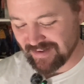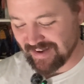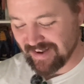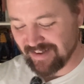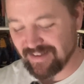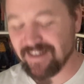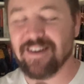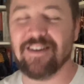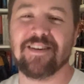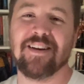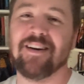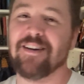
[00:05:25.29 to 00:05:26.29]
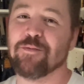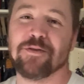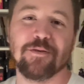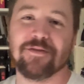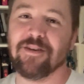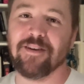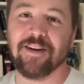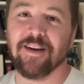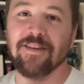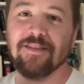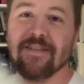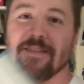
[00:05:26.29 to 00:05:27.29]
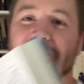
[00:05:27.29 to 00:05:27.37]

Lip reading: And oh god, I'm so sorry, guys.